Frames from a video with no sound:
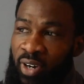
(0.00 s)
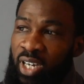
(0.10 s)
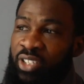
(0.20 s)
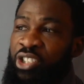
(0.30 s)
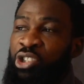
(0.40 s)

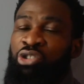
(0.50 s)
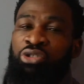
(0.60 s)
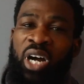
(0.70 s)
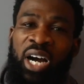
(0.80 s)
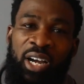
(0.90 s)
find the
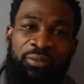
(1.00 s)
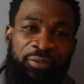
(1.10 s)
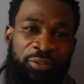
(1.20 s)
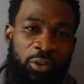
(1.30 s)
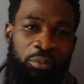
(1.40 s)

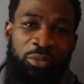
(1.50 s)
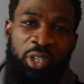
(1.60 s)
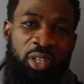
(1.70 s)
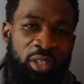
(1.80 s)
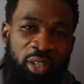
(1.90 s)
drive from.
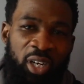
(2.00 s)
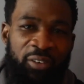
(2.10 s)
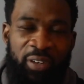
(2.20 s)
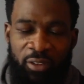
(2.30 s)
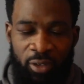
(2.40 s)

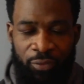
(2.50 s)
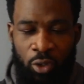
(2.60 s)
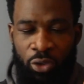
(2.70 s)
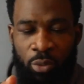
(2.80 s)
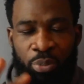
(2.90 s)
I've
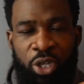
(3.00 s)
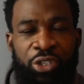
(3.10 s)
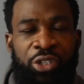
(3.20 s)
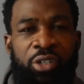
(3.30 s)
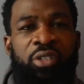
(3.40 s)
got the
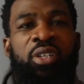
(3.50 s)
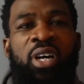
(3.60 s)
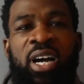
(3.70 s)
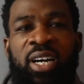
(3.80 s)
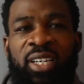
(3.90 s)
picture
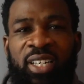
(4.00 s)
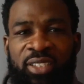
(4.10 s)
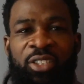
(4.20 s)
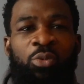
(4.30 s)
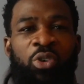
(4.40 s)
hung
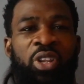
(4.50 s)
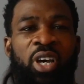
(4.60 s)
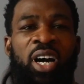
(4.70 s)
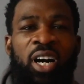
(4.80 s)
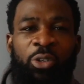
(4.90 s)
somewhere in the
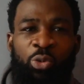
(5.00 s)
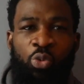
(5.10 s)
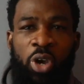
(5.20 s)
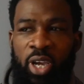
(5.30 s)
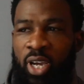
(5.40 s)
house
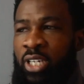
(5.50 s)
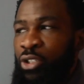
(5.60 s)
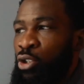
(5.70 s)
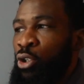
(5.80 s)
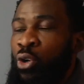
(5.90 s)
where I
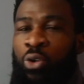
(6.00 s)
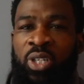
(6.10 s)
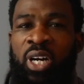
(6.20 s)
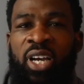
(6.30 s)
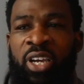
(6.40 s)
just
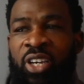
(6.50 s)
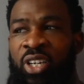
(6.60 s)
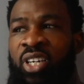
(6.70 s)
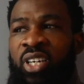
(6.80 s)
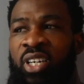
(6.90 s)
looked at it.